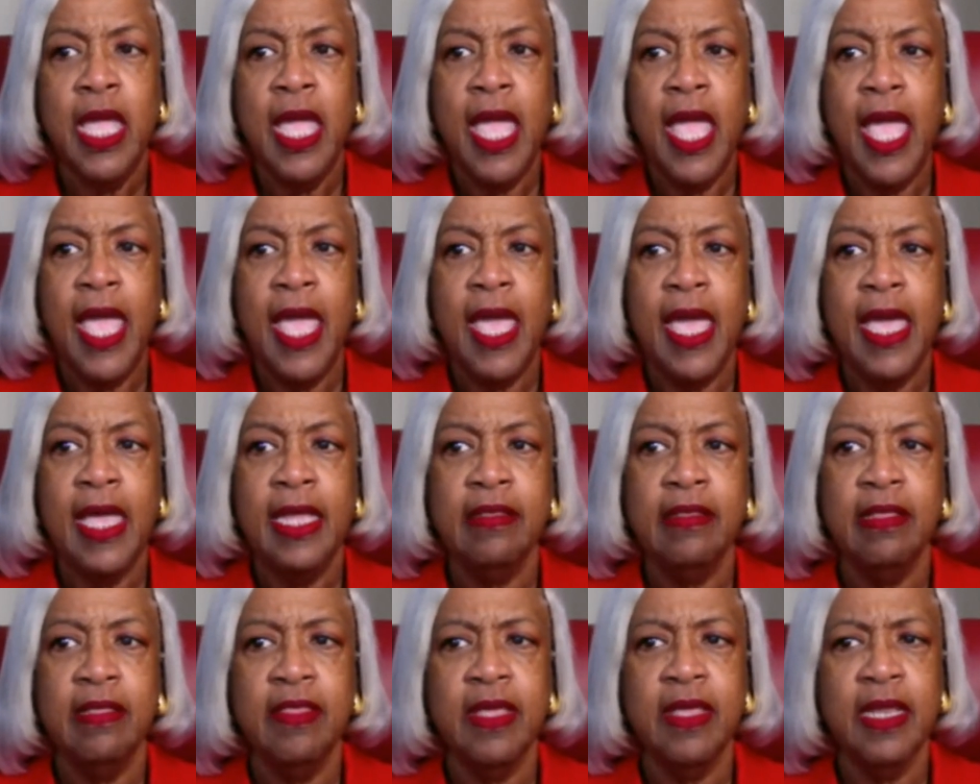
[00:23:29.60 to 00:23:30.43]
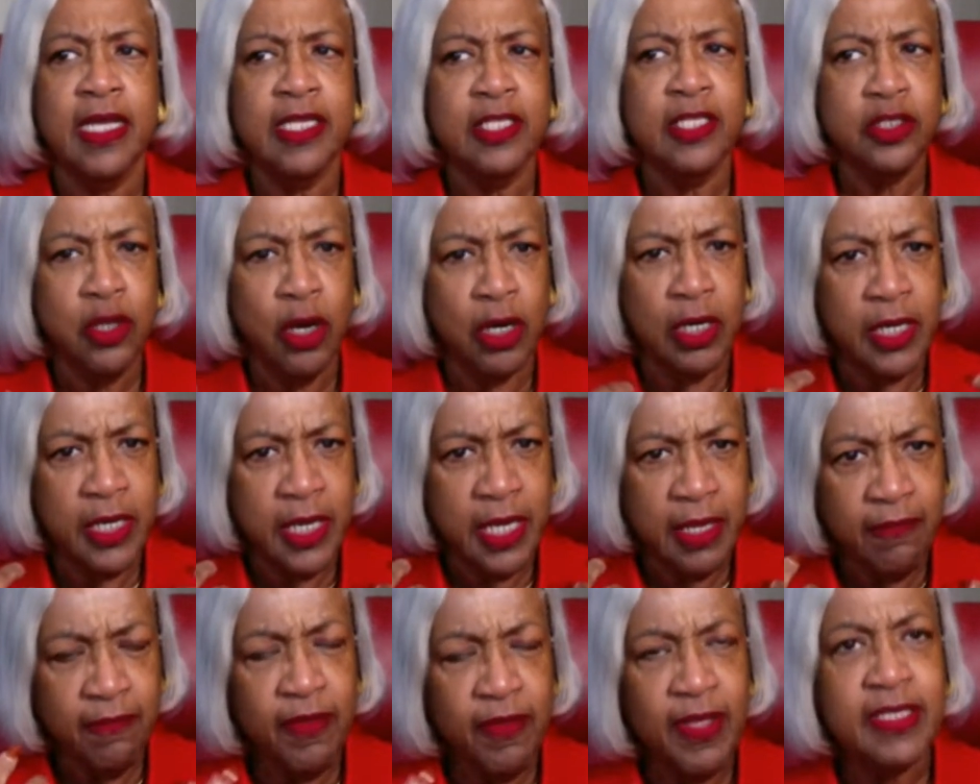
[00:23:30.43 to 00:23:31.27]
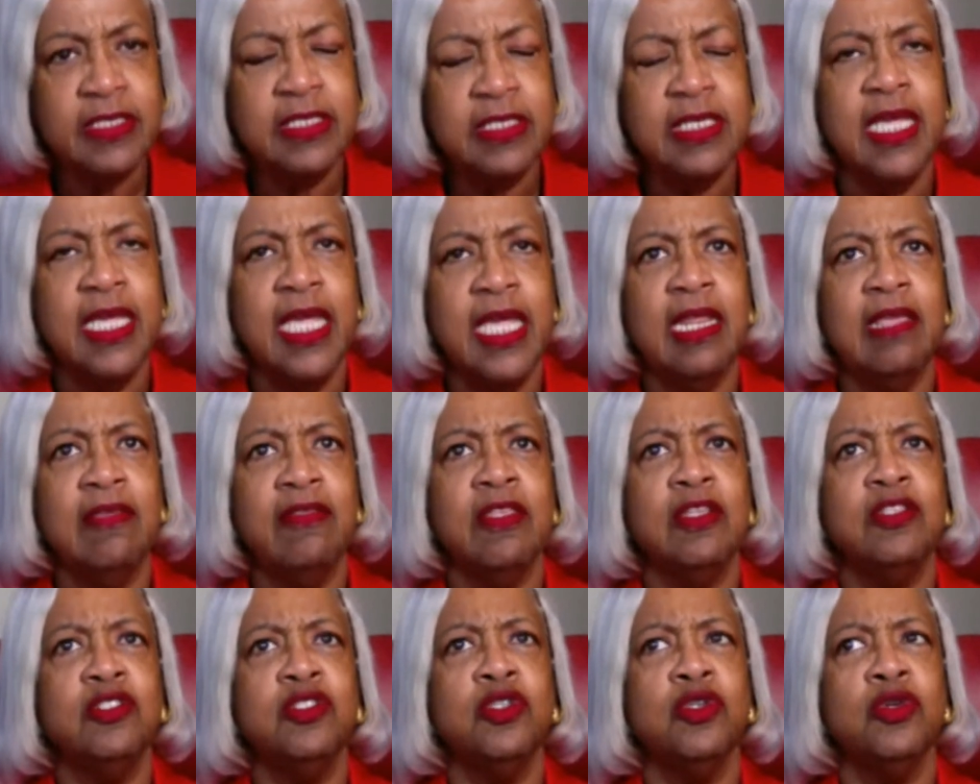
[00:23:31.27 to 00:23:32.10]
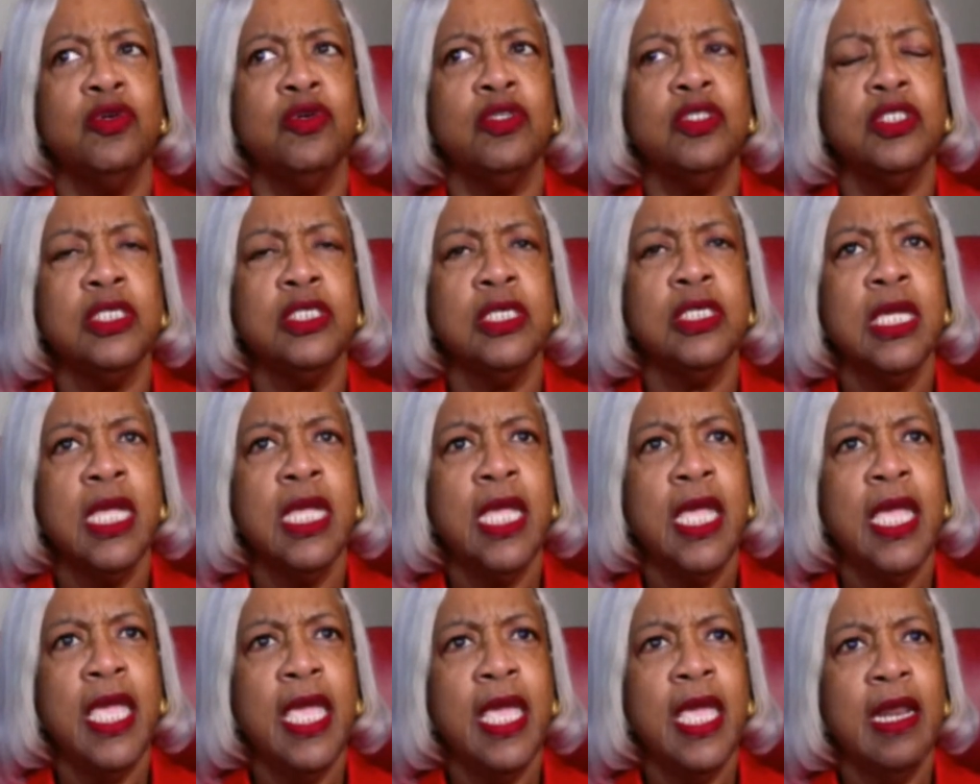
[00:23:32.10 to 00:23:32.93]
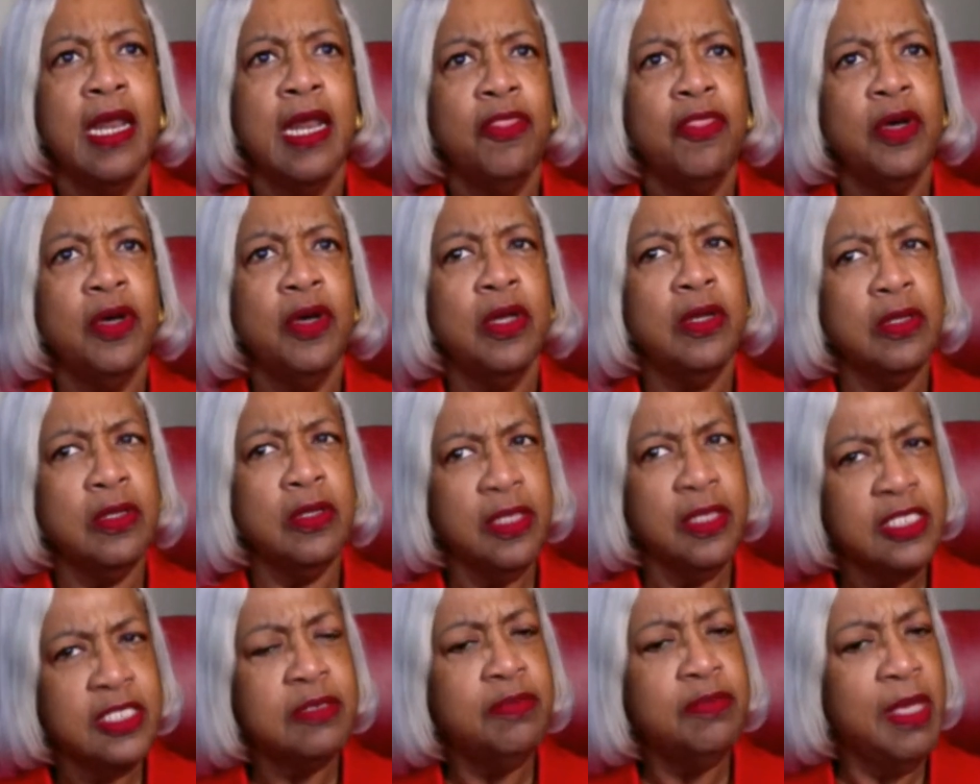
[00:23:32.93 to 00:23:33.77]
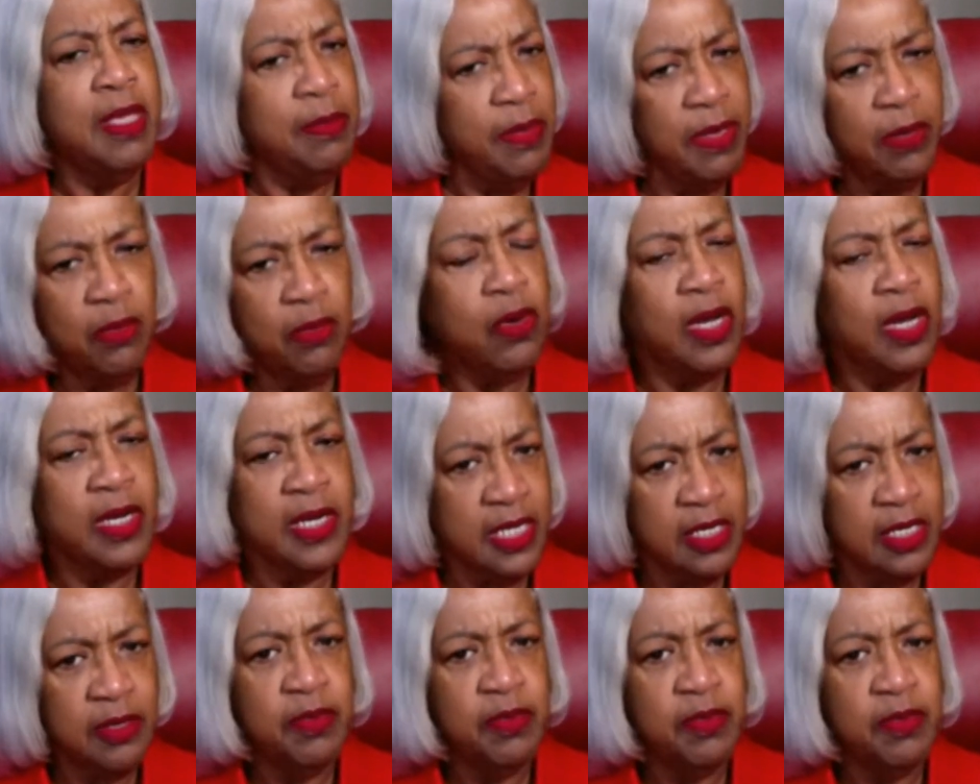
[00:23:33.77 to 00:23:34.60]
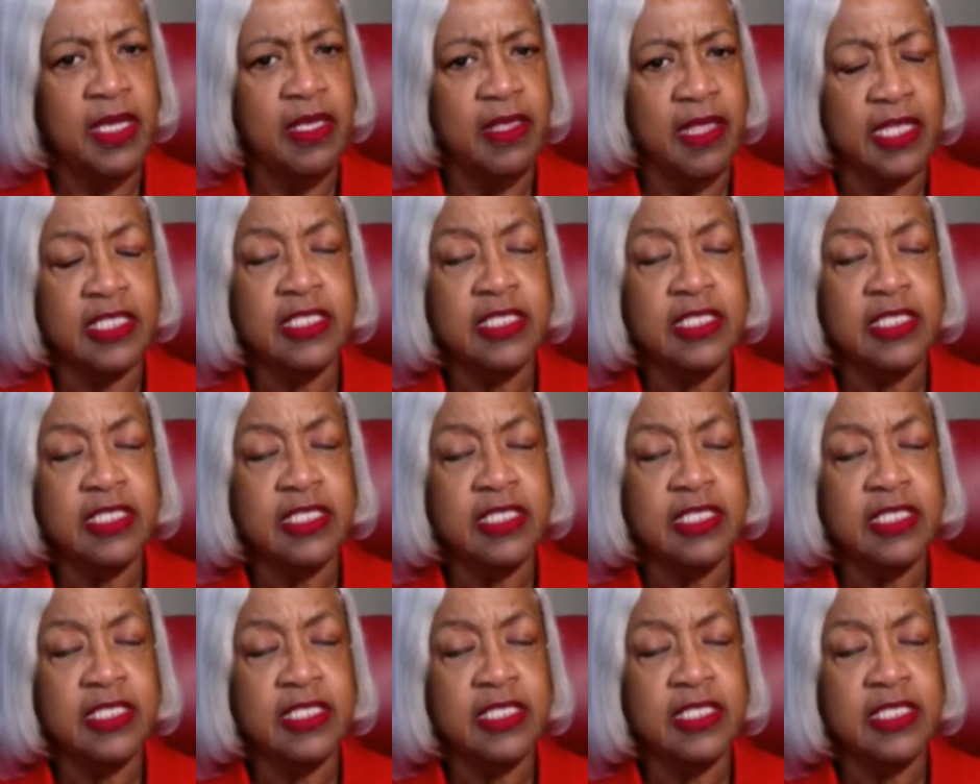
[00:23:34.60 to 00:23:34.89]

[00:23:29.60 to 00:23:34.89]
And then I started investigating the church, and I thought, this may be where I need to be.